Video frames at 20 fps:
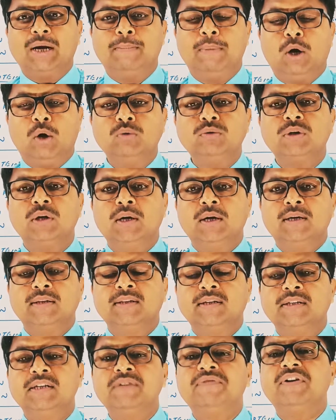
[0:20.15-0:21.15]
about
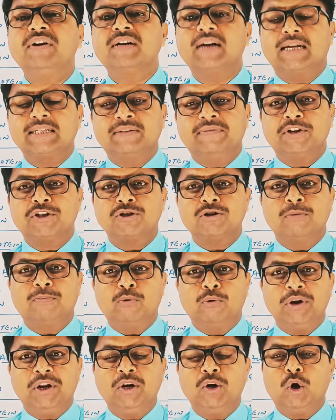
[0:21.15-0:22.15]
the different classification of
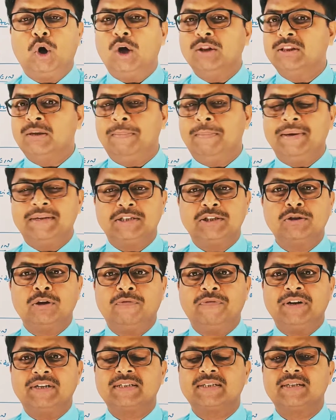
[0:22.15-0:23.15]
protein on the basis
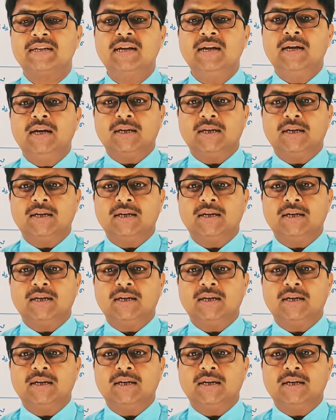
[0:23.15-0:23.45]
of its